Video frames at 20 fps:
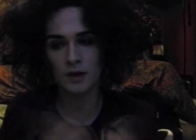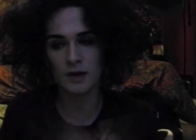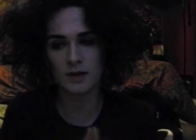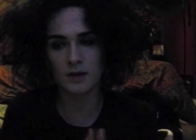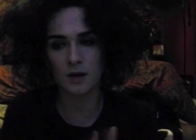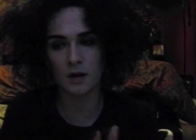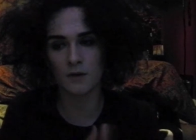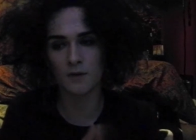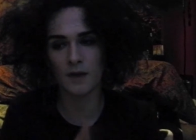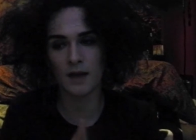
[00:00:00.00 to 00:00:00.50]

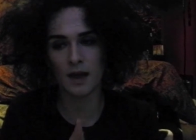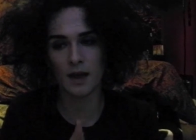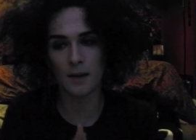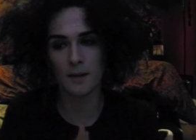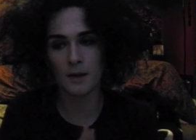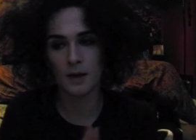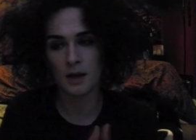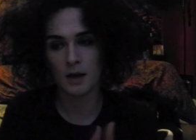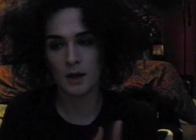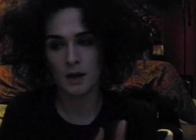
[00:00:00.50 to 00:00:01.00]
goth hair,
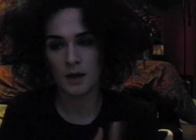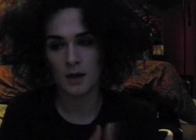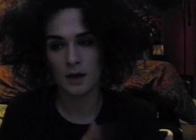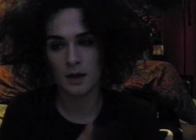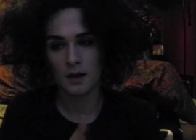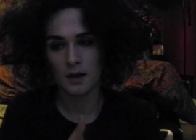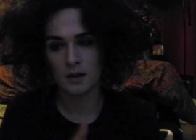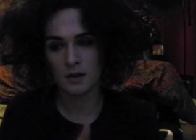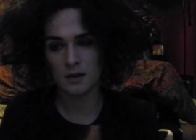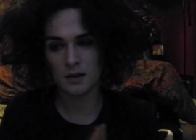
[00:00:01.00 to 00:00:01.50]

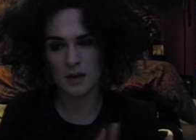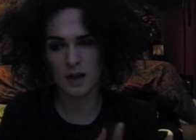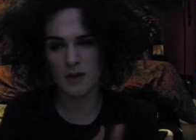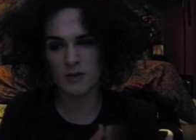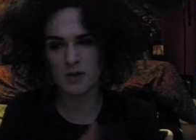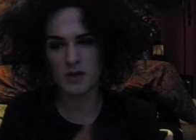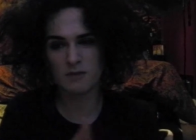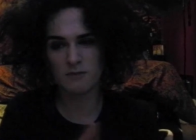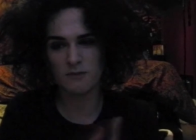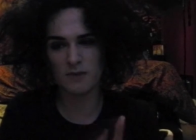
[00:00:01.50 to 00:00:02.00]
there
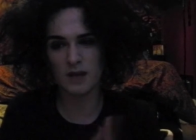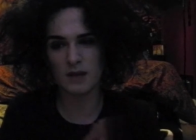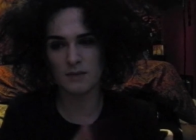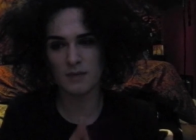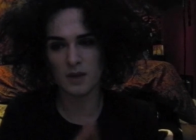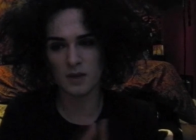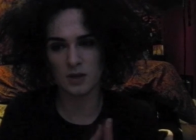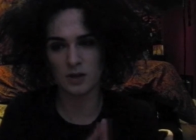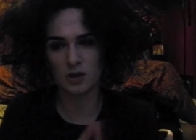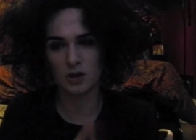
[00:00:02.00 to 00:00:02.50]
isn't really
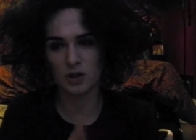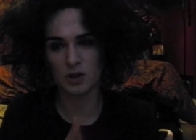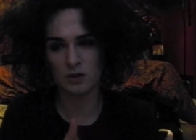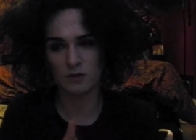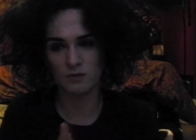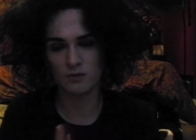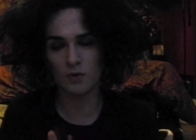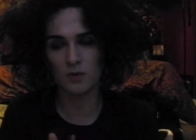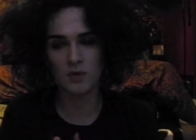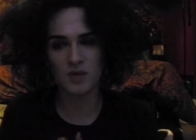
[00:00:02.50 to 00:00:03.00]
much
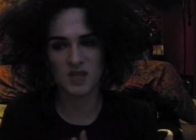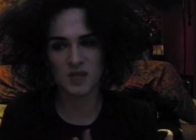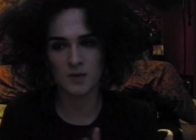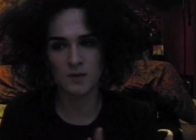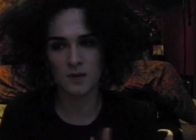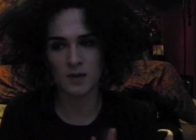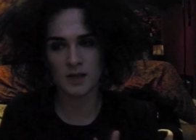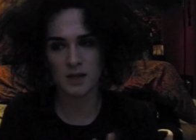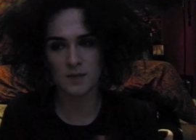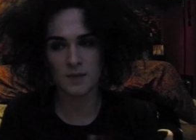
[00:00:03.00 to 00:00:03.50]
rules
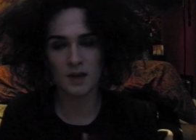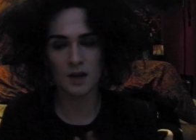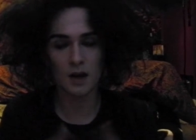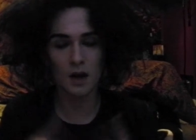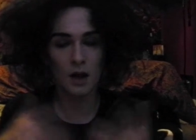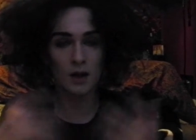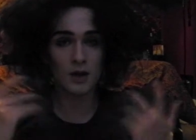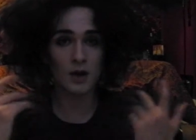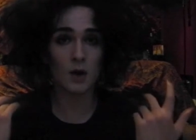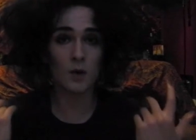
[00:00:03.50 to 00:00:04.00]
to it. I mean,
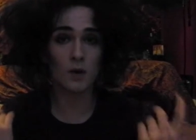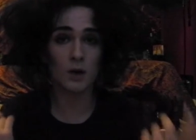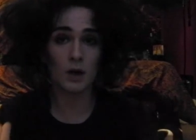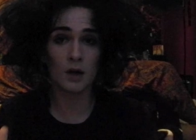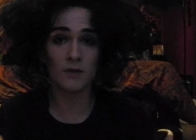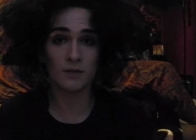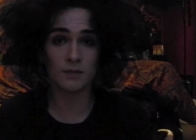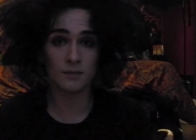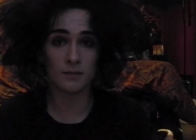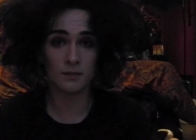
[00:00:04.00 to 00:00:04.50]
I know a lot
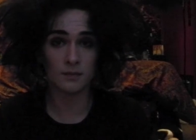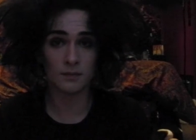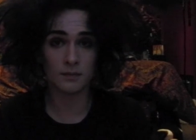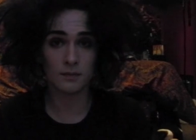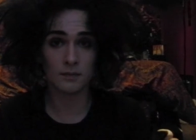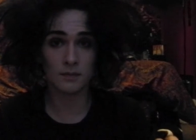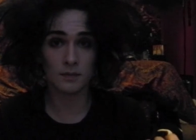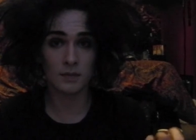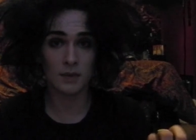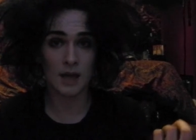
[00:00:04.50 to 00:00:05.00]
of them
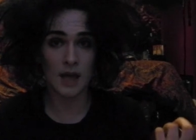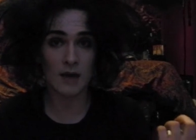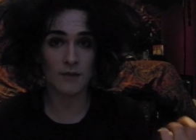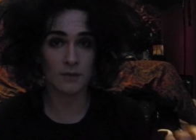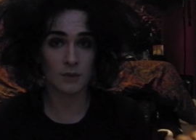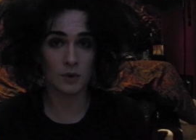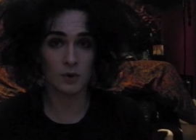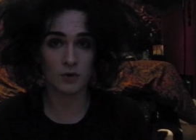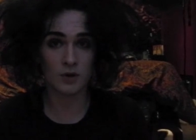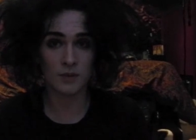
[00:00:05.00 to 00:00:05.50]
have
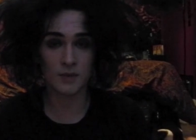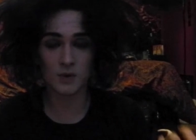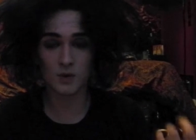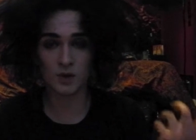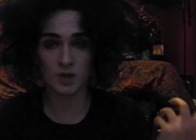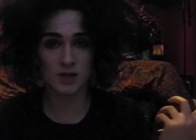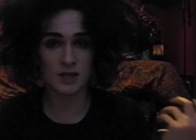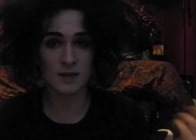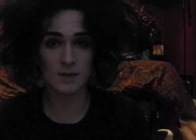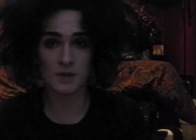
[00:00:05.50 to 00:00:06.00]
them crimped, which
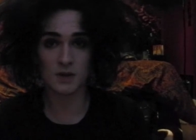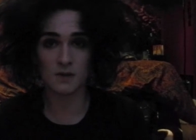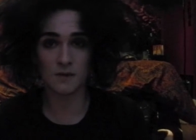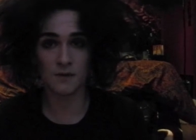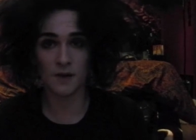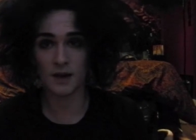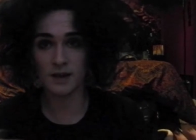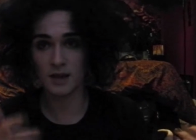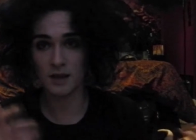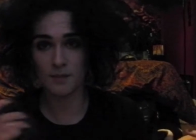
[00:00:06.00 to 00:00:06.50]
is absolutely
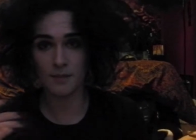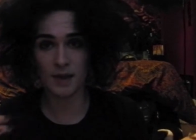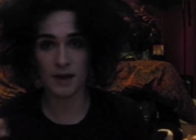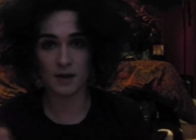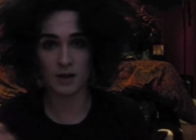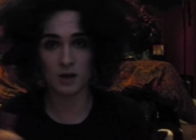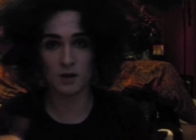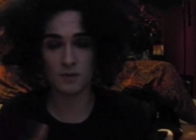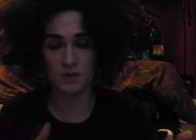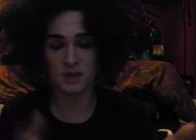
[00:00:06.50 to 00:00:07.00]
fine in
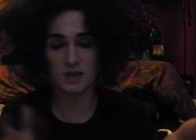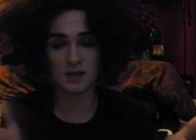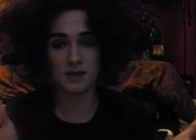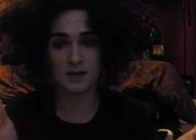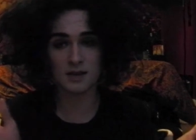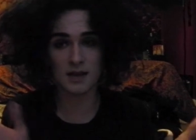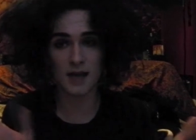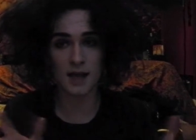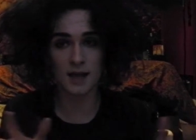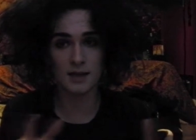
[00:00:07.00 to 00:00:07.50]
backcombed because it
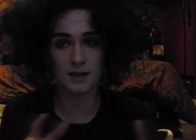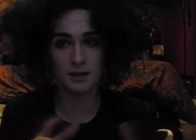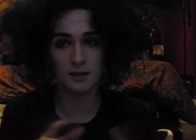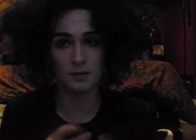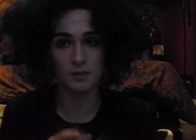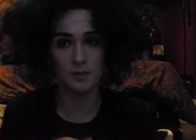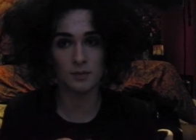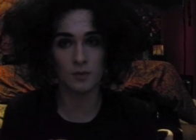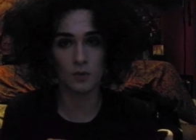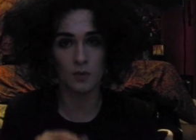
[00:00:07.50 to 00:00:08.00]
does add a little
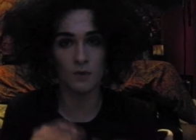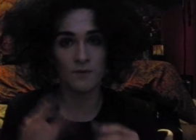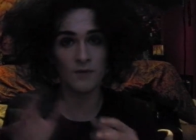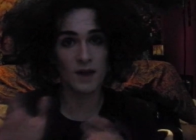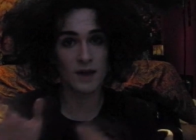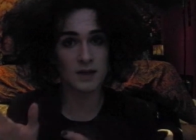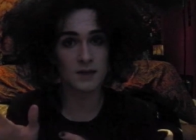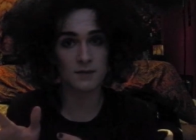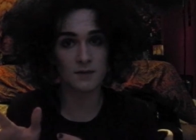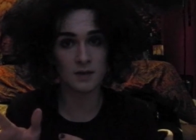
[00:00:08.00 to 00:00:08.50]
bit more
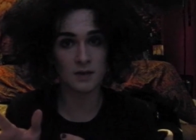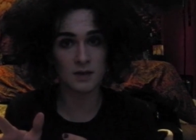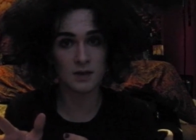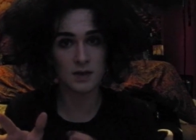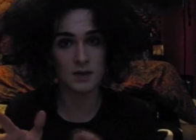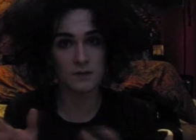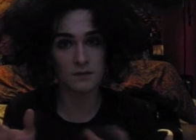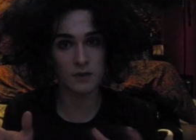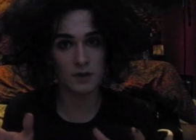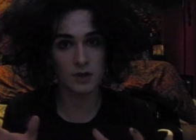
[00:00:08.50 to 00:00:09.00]
effectiveness
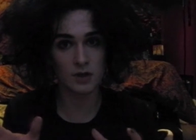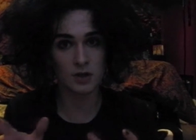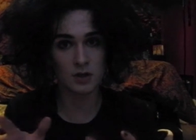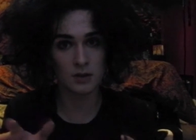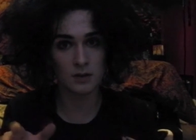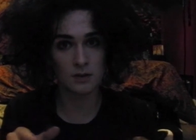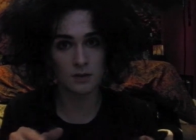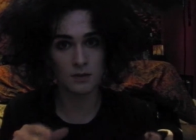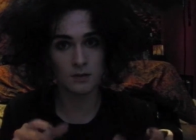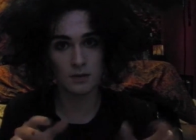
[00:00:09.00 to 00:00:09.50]
and rich
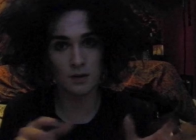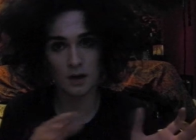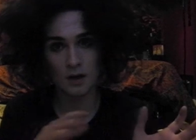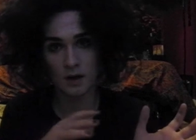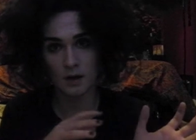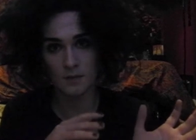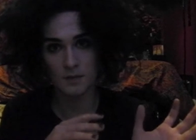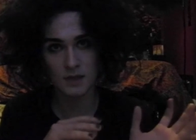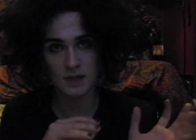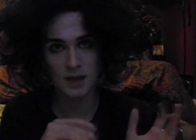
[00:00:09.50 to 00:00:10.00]

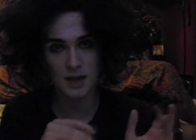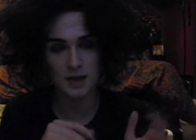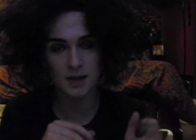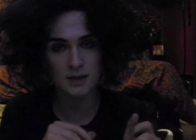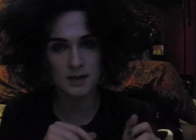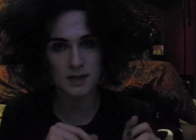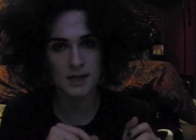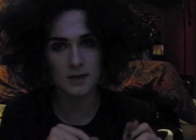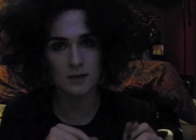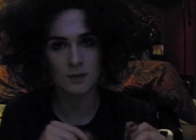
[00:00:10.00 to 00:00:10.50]
to the
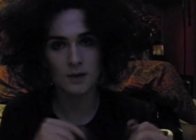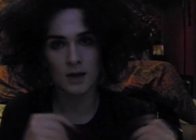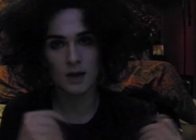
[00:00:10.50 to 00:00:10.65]
hairstyle.